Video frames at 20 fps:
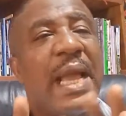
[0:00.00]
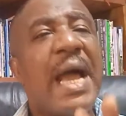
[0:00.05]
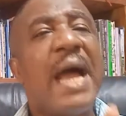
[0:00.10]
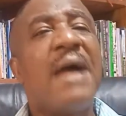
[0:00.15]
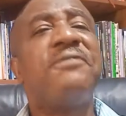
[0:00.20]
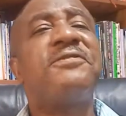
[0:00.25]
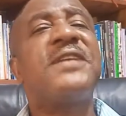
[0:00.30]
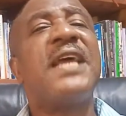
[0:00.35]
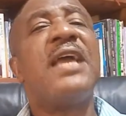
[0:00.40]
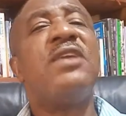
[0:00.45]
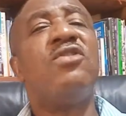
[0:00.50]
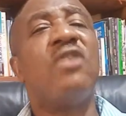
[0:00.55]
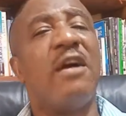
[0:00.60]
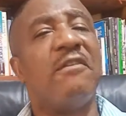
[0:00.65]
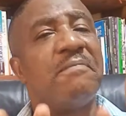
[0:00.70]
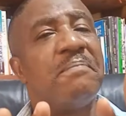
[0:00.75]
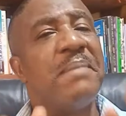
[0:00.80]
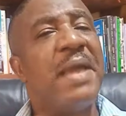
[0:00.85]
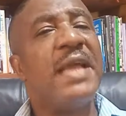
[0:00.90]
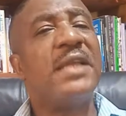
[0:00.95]
After you
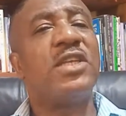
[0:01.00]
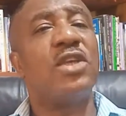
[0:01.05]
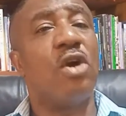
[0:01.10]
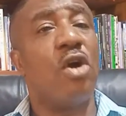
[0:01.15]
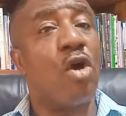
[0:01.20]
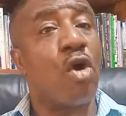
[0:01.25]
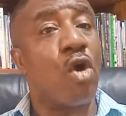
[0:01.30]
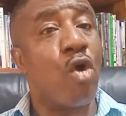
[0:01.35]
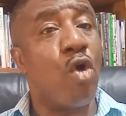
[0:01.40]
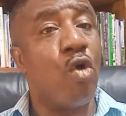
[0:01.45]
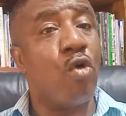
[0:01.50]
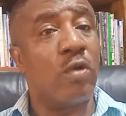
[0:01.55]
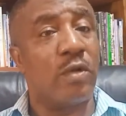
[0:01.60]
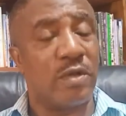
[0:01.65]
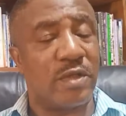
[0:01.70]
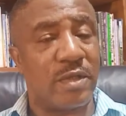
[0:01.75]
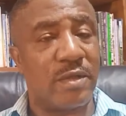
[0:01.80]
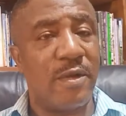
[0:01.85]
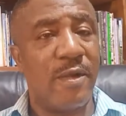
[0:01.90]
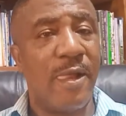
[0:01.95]
have made your
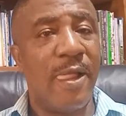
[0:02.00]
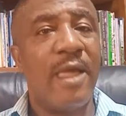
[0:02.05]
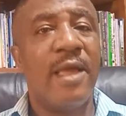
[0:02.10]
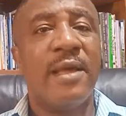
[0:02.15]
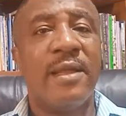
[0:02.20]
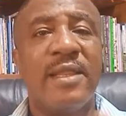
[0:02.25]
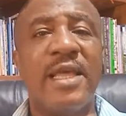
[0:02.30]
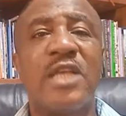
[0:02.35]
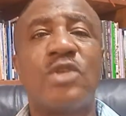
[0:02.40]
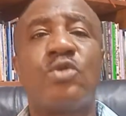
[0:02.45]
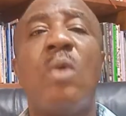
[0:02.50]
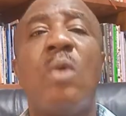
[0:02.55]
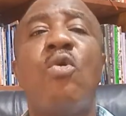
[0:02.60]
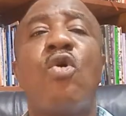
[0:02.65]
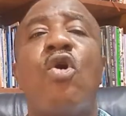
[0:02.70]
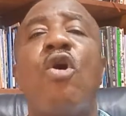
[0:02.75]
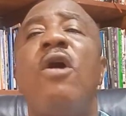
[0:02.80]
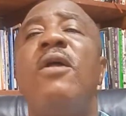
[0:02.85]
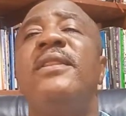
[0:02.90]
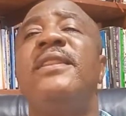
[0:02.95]
goals, there's what
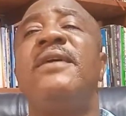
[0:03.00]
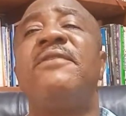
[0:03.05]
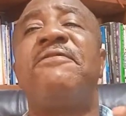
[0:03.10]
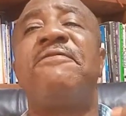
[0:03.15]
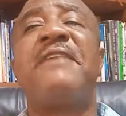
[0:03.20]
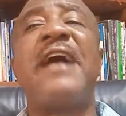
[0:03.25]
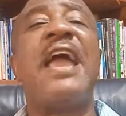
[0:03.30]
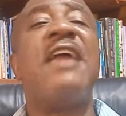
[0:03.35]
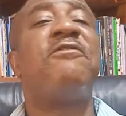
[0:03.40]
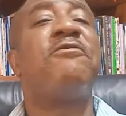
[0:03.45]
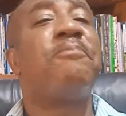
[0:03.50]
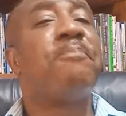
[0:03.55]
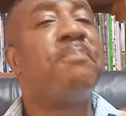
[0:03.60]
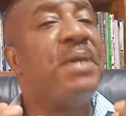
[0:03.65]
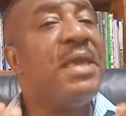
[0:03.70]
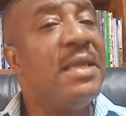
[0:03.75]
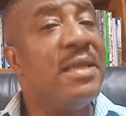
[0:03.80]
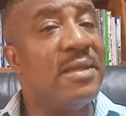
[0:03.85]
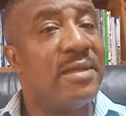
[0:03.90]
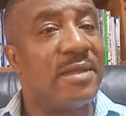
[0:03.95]
we call the five
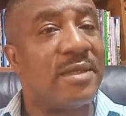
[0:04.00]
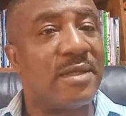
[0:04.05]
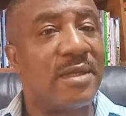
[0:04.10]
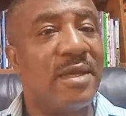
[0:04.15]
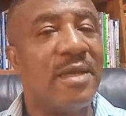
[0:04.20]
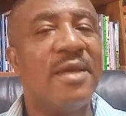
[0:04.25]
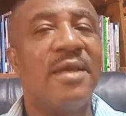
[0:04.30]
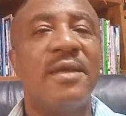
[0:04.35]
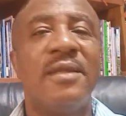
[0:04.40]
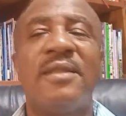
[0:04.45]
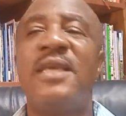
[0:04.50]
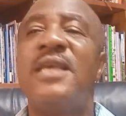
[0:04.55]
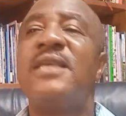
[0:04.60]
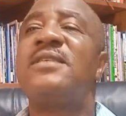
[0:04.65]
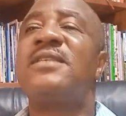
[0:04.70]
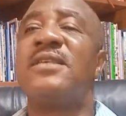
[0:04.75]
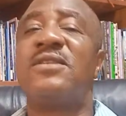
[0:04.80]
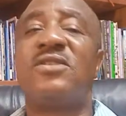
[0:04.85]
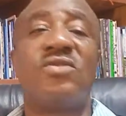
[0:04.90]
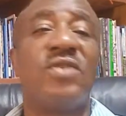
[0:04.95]
P's.
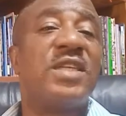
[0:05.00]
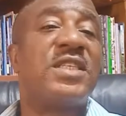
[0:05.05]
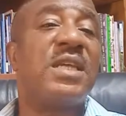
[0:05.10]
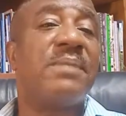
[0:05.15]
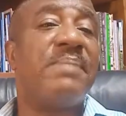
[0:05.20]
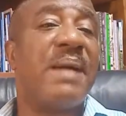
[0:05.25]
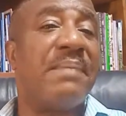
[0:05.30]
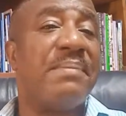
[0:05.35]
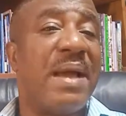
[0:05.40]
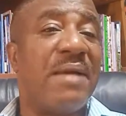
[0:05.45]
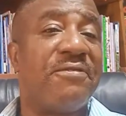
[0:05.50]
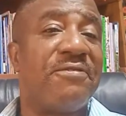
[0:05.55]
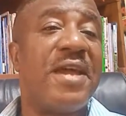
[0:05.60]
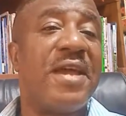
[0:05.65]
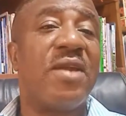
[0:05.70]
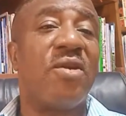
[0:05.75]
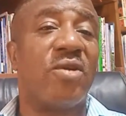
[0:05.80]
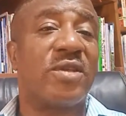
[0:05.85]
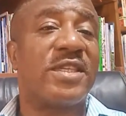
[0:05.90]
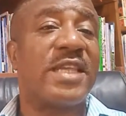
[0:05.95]
This is written by my
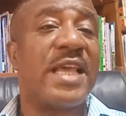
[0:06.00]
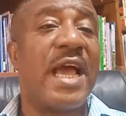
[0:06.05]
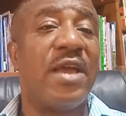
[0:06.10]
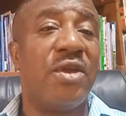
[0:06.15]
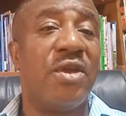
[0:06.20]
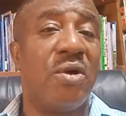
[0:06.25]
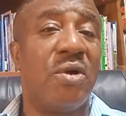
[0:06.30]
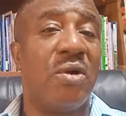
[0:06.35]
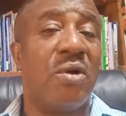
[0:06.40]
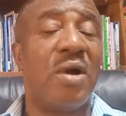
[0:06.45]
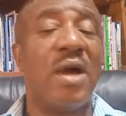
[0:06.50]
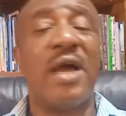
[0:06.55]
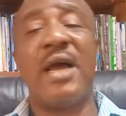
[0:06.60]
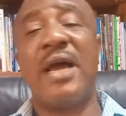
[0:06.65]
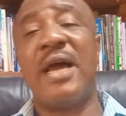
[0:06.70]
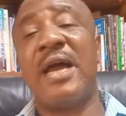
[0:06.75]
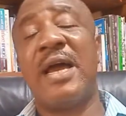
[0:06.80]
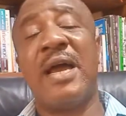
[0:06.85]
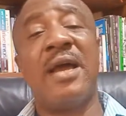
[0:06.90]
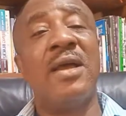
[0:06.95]
friend
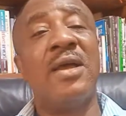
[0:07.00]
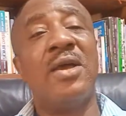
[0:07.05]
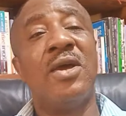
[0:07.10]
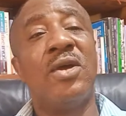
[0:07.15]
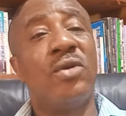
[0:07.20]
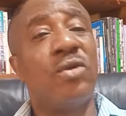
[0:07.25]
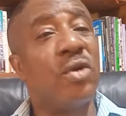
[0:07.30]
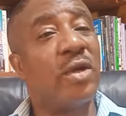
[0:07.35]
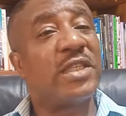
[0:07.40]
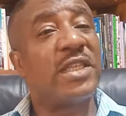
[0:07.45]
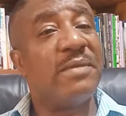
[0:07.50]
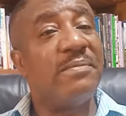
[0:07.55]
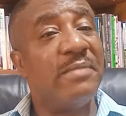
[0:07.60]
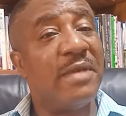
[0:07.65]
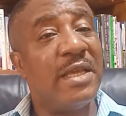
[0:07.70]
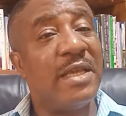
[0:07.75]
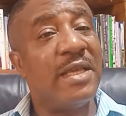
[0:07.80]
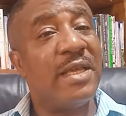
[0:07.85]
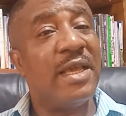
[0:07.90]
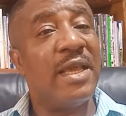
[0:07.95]
Oseayo, wrote
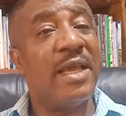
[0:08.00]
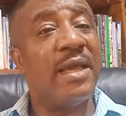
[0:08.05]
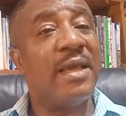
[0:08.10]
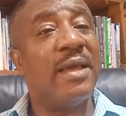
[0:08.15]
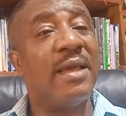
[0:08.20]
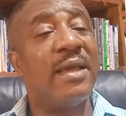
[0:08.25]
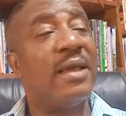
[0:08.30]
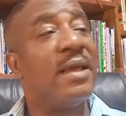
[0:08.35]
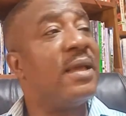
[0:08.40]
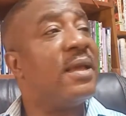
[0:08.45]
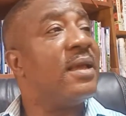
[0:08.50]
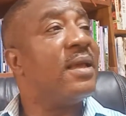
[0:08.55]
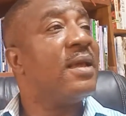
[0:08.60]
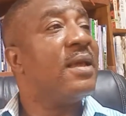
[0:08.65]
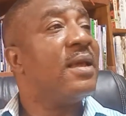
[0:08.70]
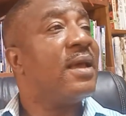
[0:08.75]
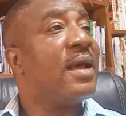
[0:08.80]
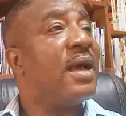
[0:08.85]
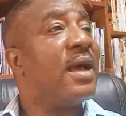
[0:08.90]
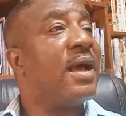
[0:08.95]
me
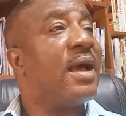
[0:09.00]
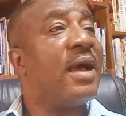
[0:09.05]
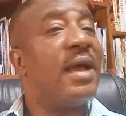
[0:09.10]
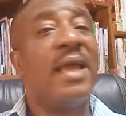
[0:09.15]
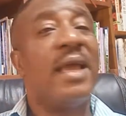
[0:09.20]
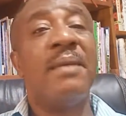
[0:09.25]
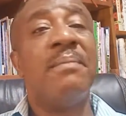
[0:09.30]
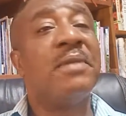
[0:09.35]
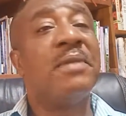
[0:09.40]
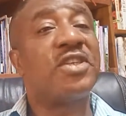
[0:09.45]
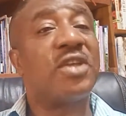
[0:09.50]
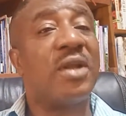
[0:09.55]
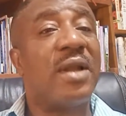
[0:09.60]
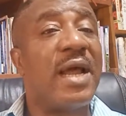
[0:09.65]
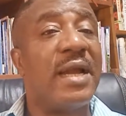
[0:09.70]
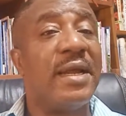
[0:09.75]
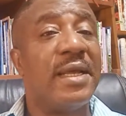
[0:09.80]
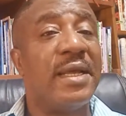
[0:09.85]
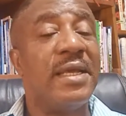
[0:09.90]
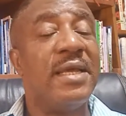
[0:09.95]
a
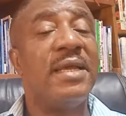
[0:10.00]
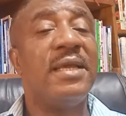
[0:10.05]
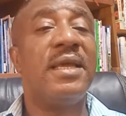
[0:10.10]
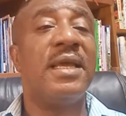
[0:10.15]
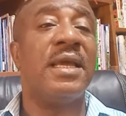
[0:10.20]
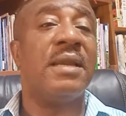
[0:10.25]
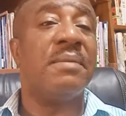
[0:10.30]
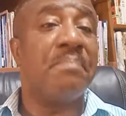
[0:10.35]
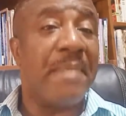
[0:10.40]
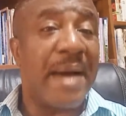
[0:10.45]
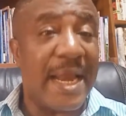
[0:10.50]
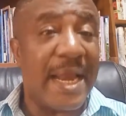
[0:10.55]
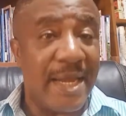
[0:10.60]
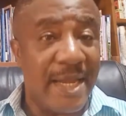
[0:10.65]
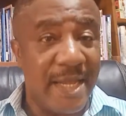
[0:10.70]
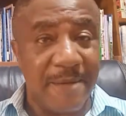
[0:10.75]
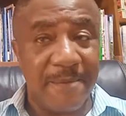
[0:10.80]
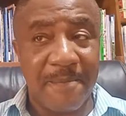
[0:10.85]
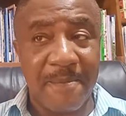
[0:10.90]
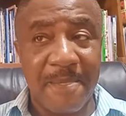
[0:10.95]
missionary in
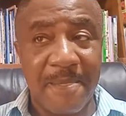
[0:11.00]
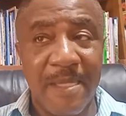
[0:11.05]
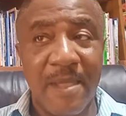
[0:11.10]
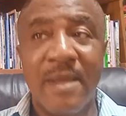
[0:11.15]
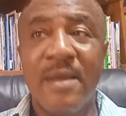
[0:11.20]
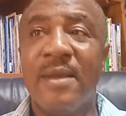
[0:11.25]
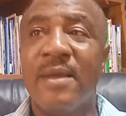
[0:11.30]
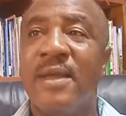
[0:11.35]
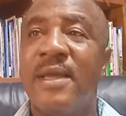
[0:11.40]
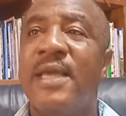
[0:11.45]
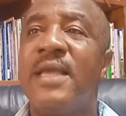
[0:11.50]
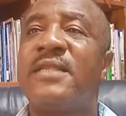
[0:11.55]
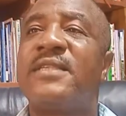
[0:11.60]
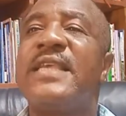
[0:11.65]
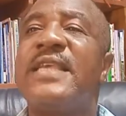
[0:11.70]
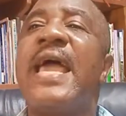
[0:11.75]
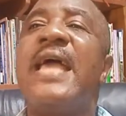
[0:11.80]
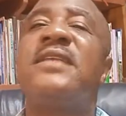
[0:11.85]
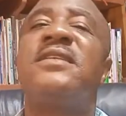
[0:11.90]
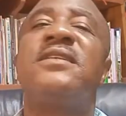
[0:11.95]
Mali. He
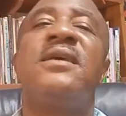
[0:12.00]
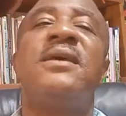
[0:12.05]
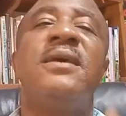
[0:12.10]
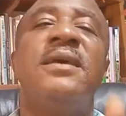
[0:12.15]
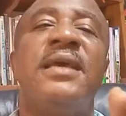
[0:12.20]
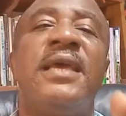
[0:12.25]
said,